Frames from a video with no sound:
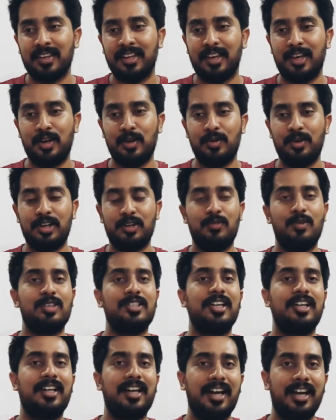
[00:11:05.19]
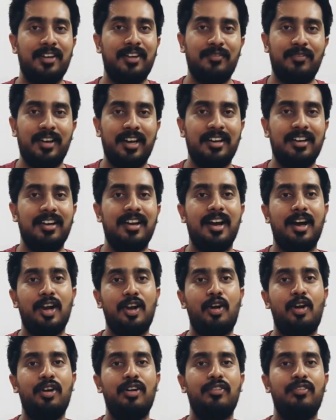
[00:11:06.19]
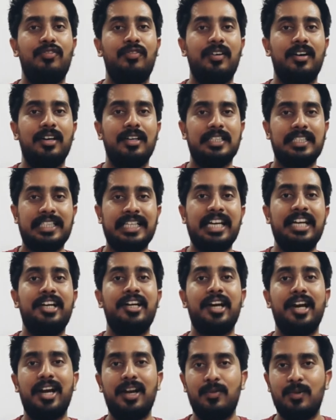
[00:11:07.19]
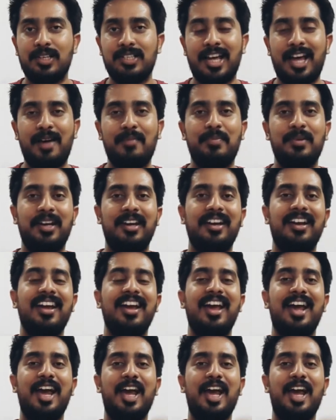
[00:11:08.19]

it was a time when a lot of sea trade was happening,